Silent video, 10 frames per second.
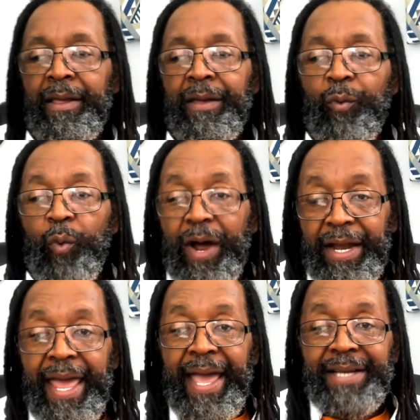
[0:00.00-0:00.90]
What
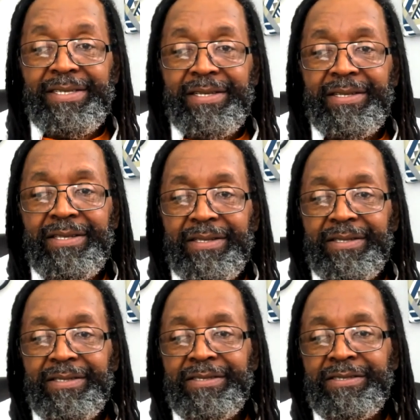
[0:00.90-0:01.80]
next?
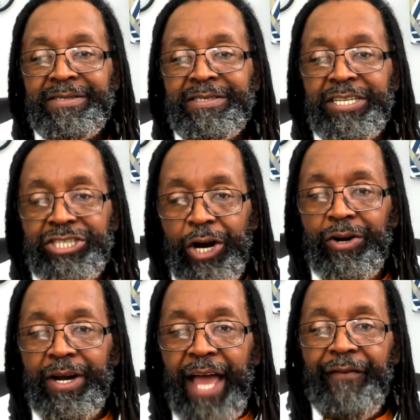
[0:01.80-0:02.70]
Discern the
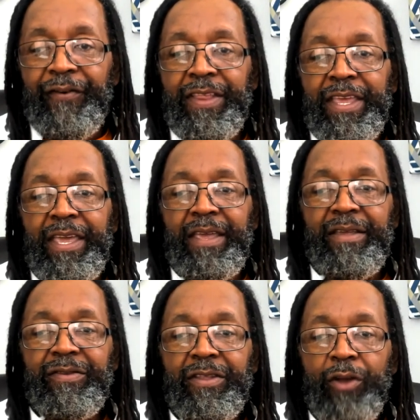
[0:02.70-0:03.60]
life in
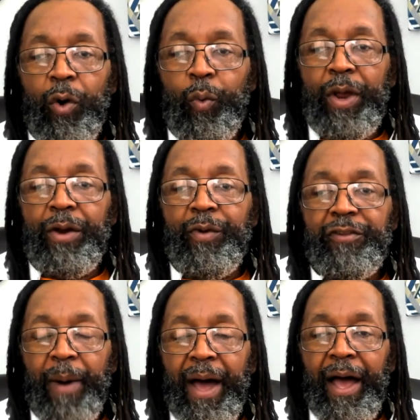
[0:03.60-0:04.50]
these, know when to
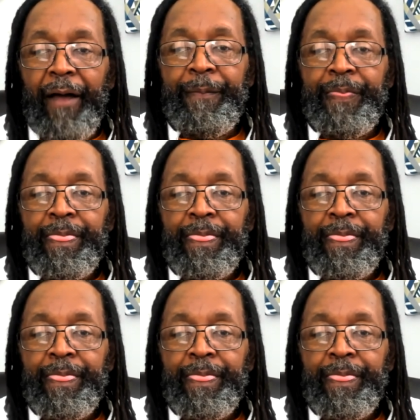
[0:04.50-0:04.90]
respond.